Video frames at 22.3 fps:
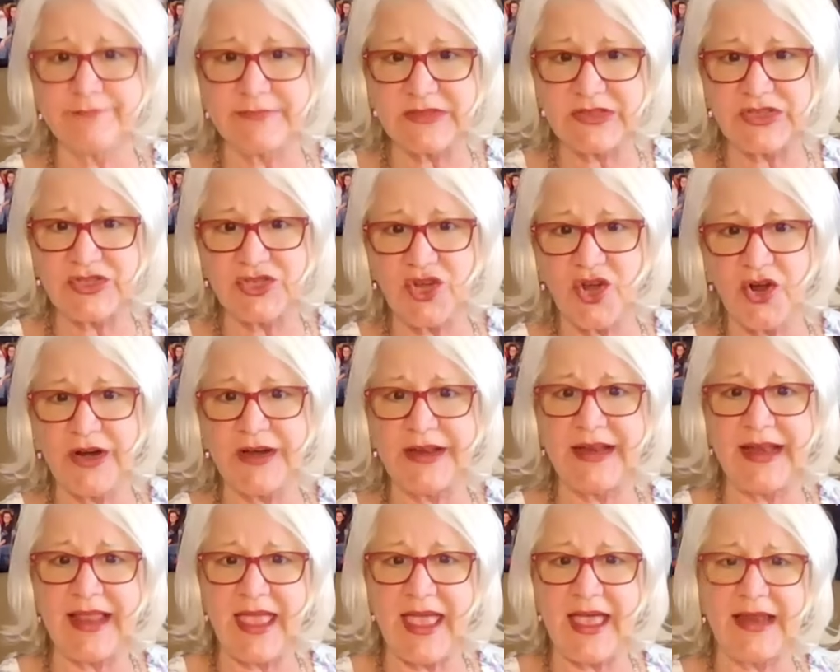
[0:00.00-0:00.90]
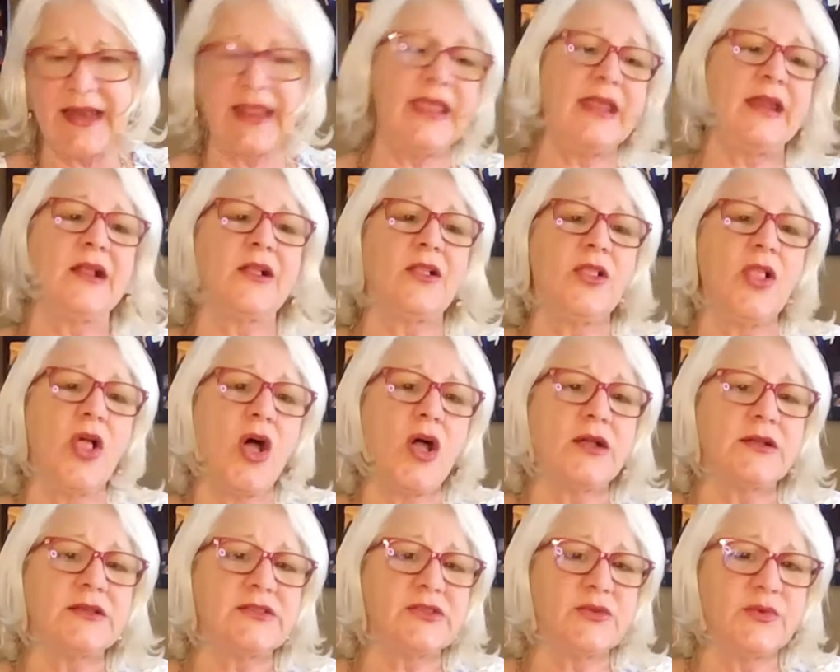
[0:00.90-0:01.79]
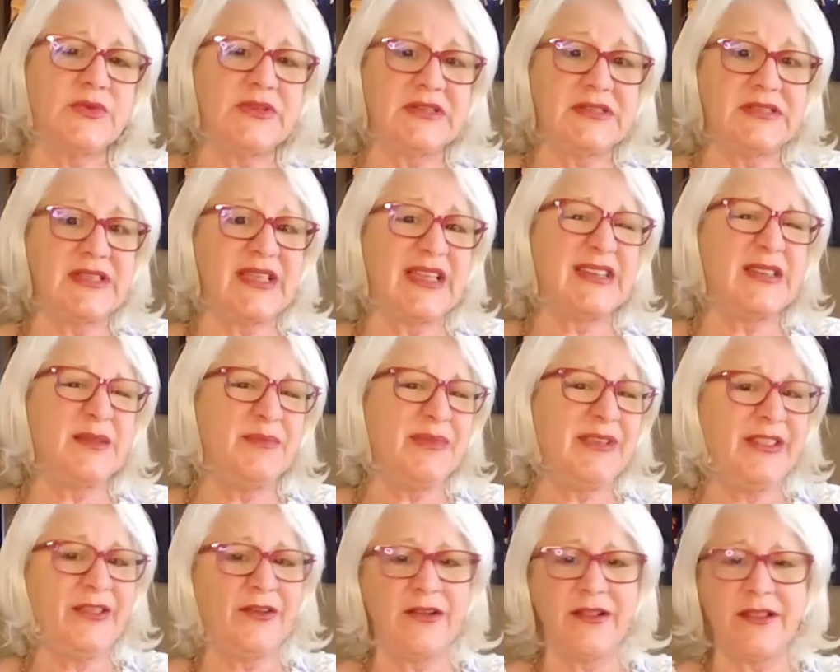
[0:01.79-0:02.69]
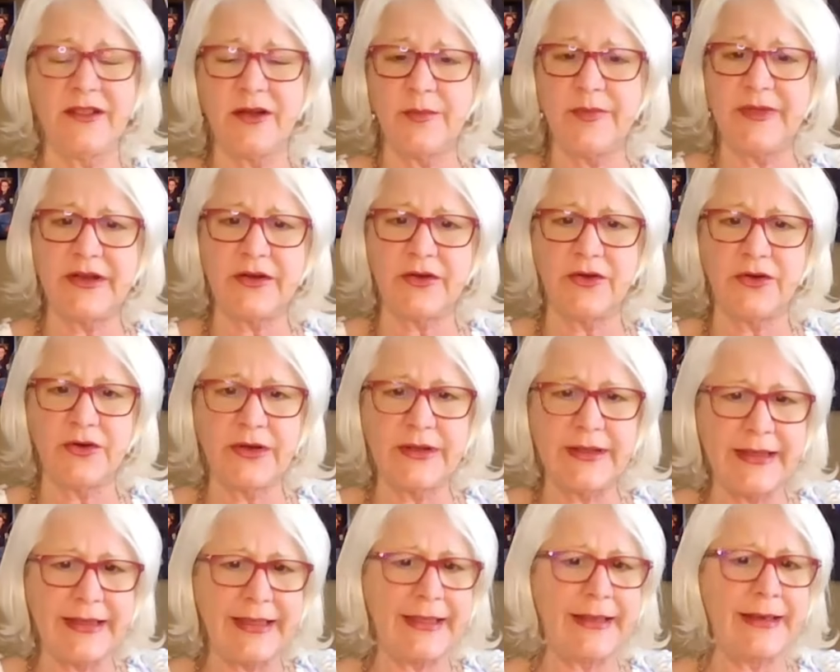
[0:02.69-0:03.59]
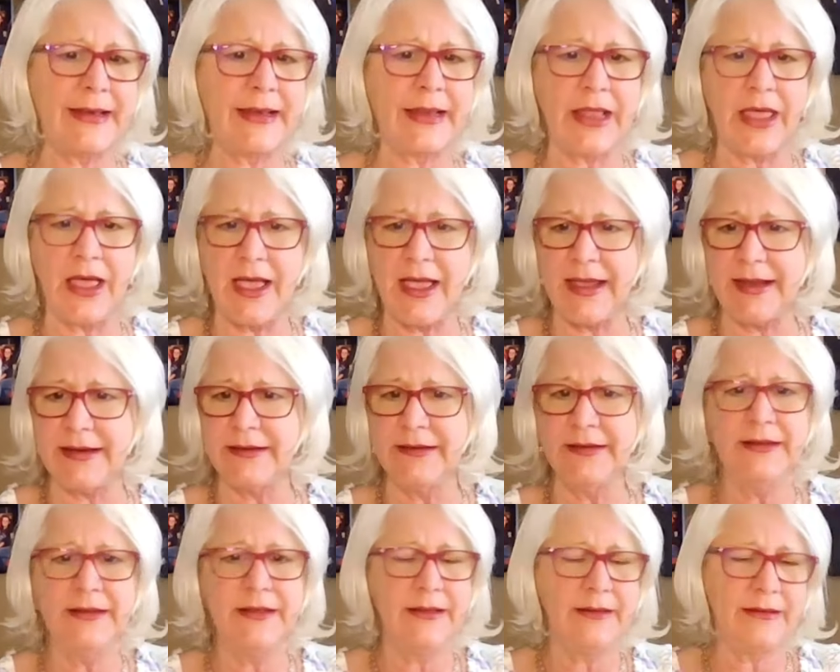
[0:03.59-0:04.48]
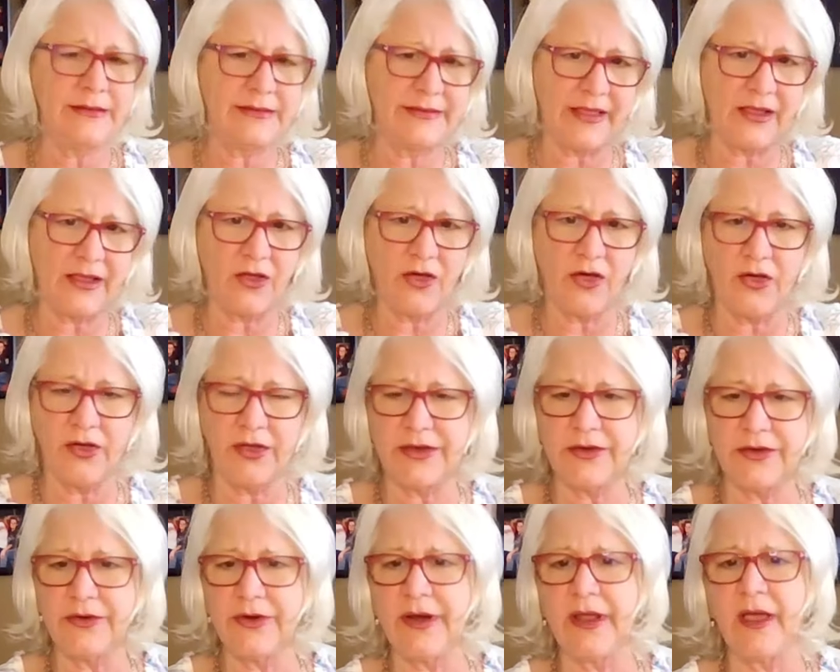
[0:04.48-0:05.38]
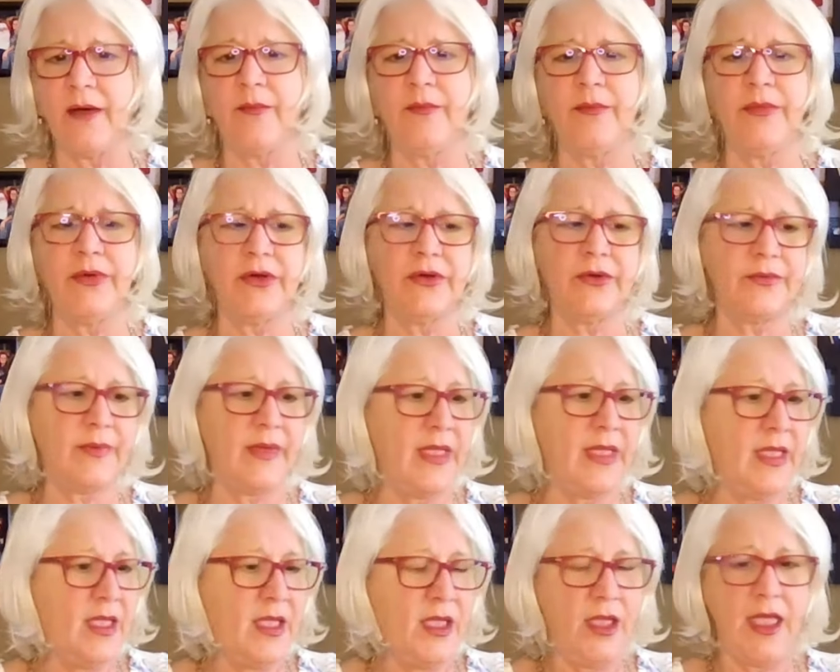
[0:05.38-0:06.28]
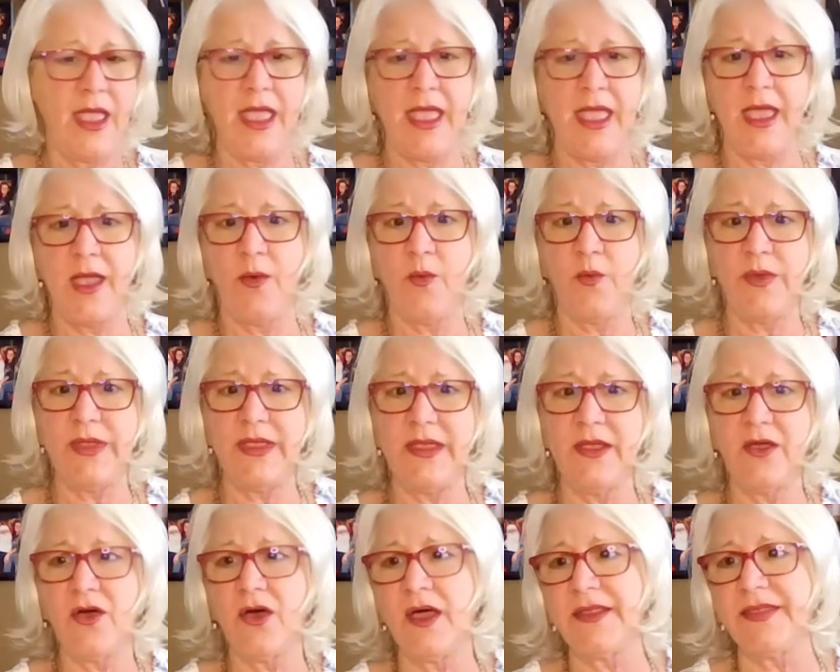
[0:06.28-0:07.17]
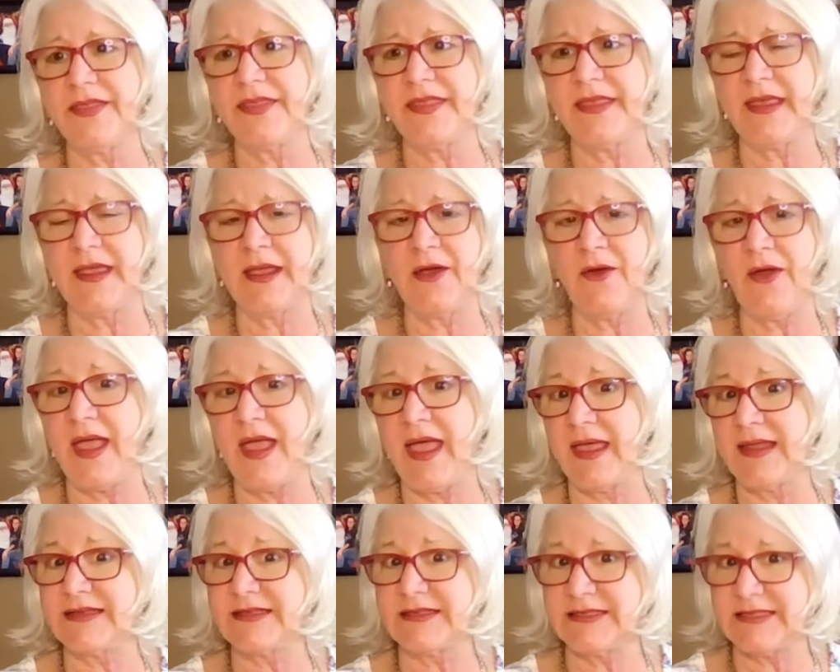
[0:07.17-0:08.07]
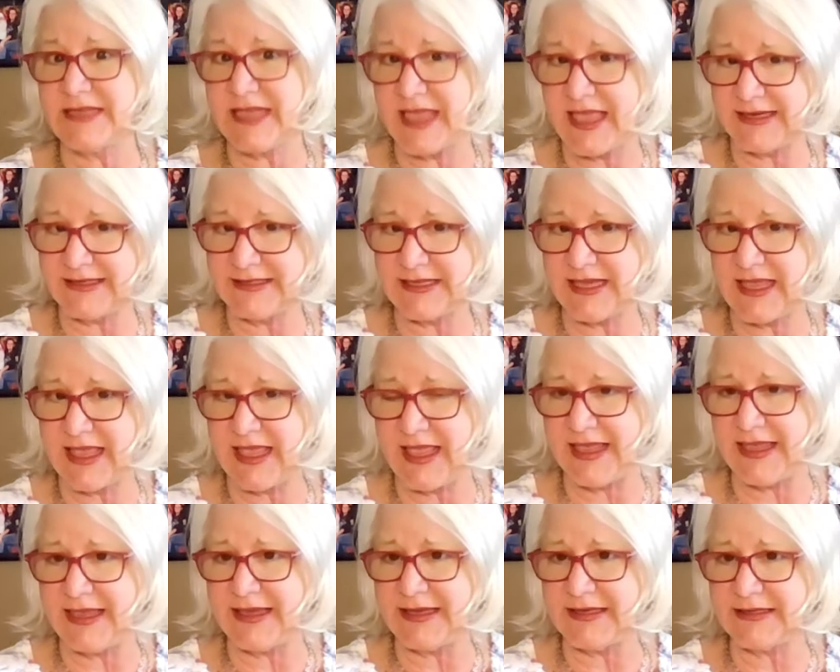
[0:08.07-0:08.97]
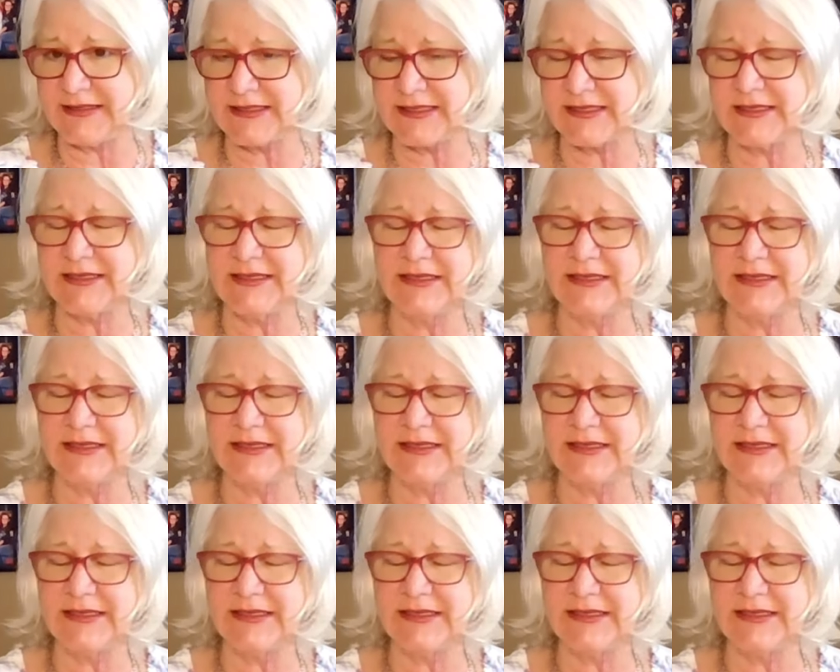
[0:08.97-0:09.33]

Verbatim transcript: started at eight o'clock, so we decided to be there a little bit early, get in line, they call your number, and we got there at ten to eight,